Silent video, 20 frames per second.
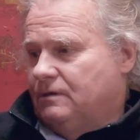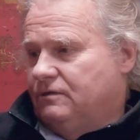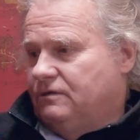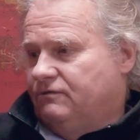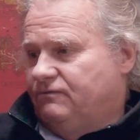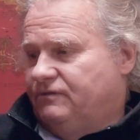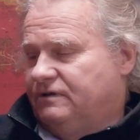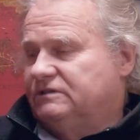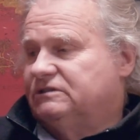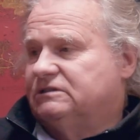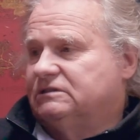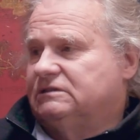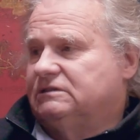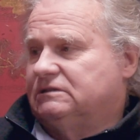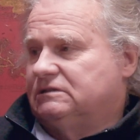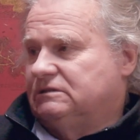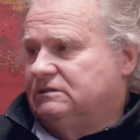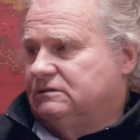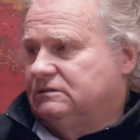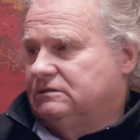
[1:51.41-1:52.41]
the
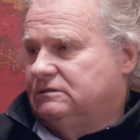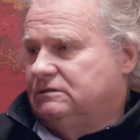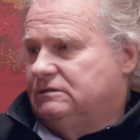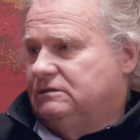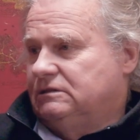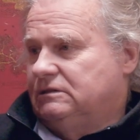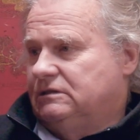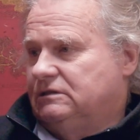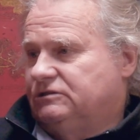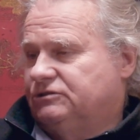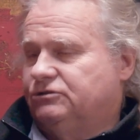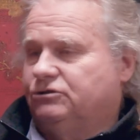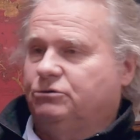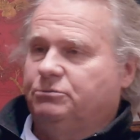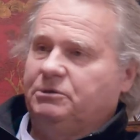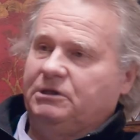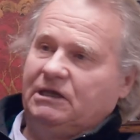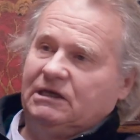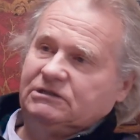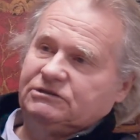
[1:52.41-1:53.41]
physical
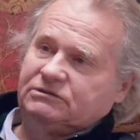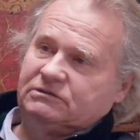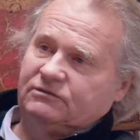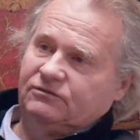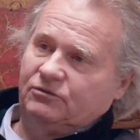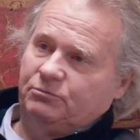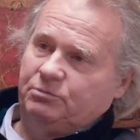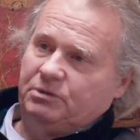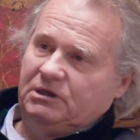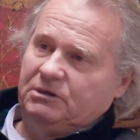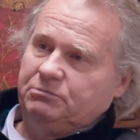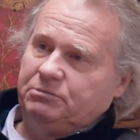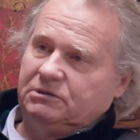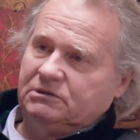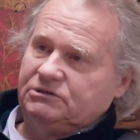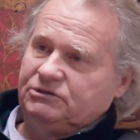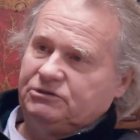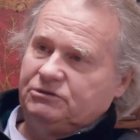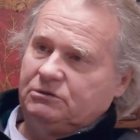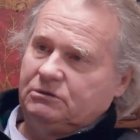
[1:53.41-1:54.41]
extermination of a
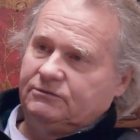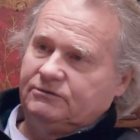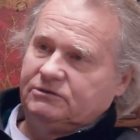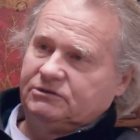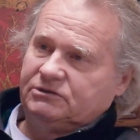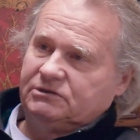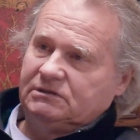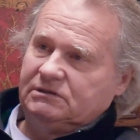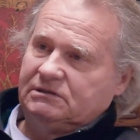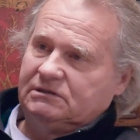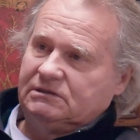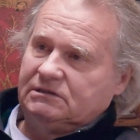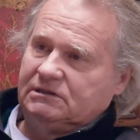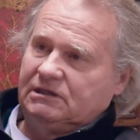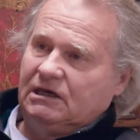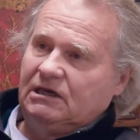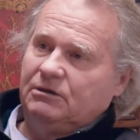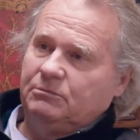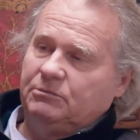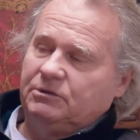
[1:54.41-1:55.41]
people, is universally
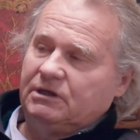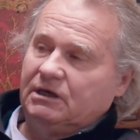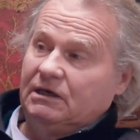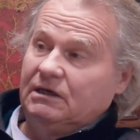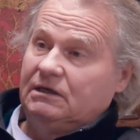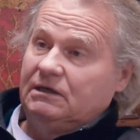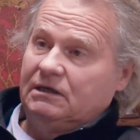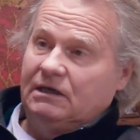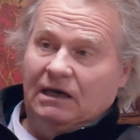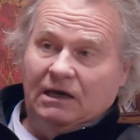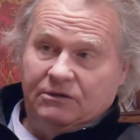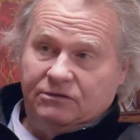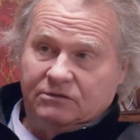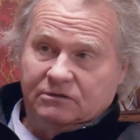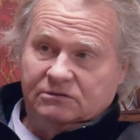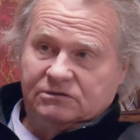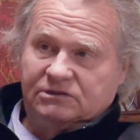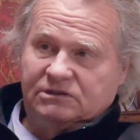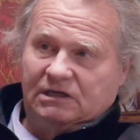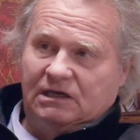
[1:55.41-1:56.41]
condemned.
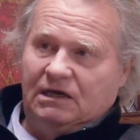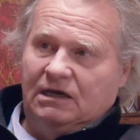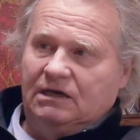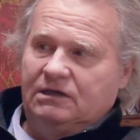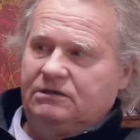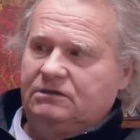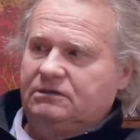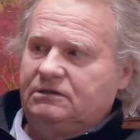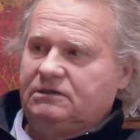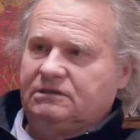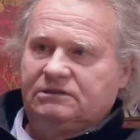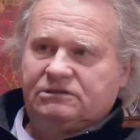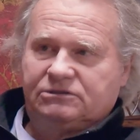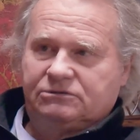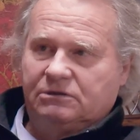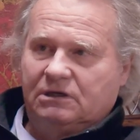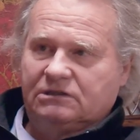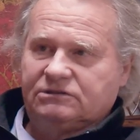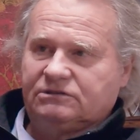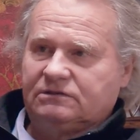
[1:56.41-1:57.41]
Ethnocide, the
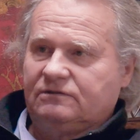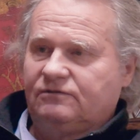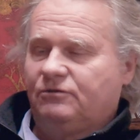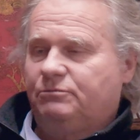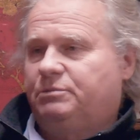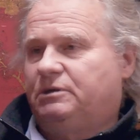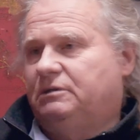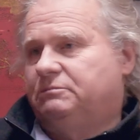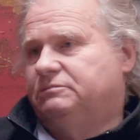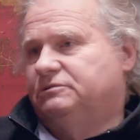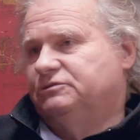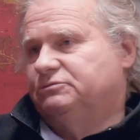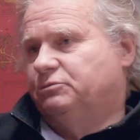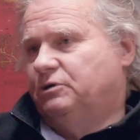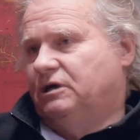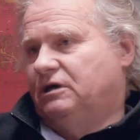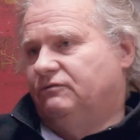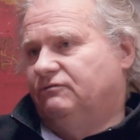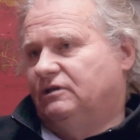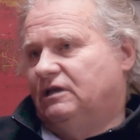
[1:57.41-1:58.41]
destruction of a people's
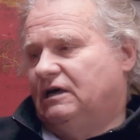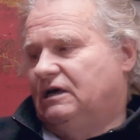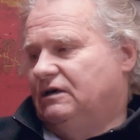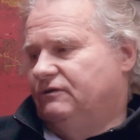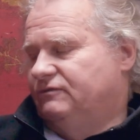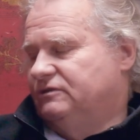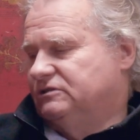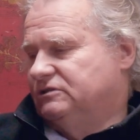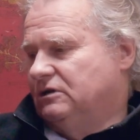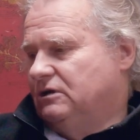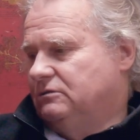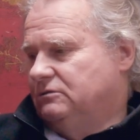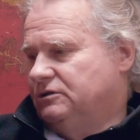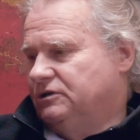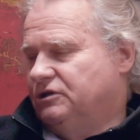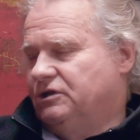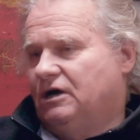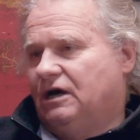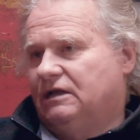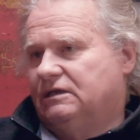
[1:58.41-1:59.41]
way of life, is not
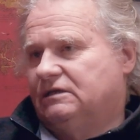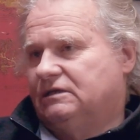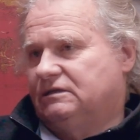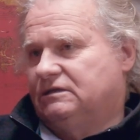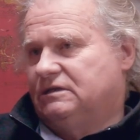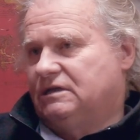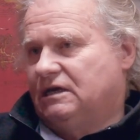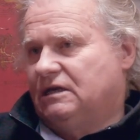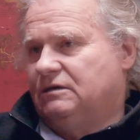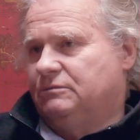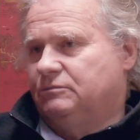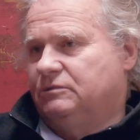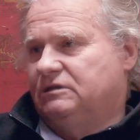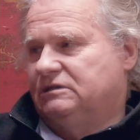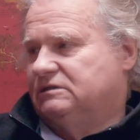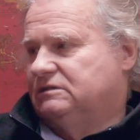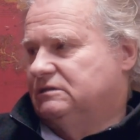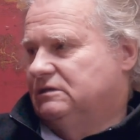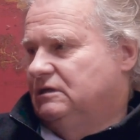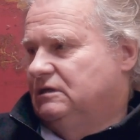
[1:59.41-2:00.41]
only not condemned,
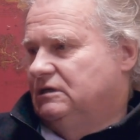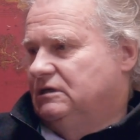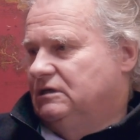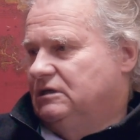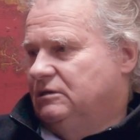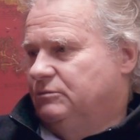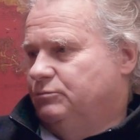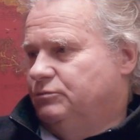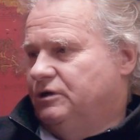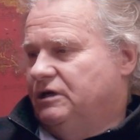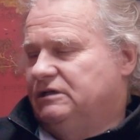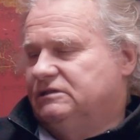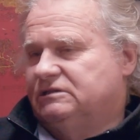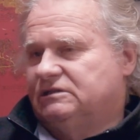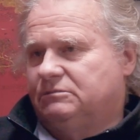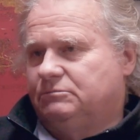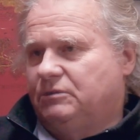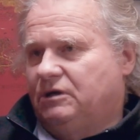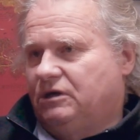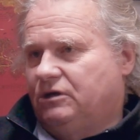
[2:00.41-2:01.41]
it's
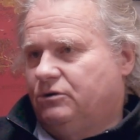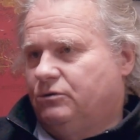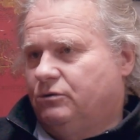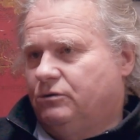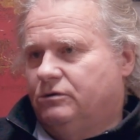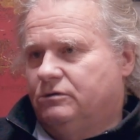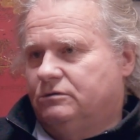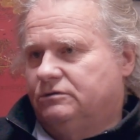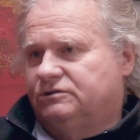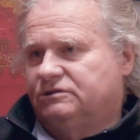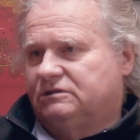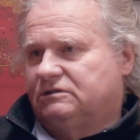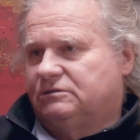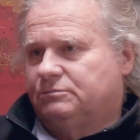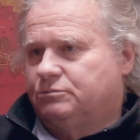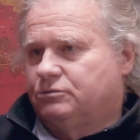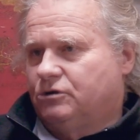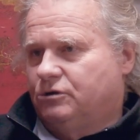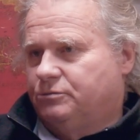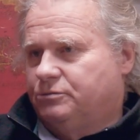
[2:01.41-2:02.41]
embraced in many quarters as
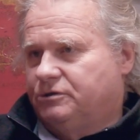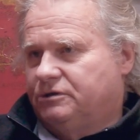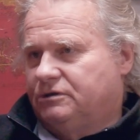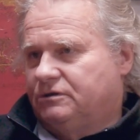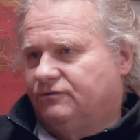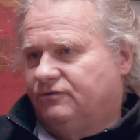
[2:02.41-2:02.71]
appropriate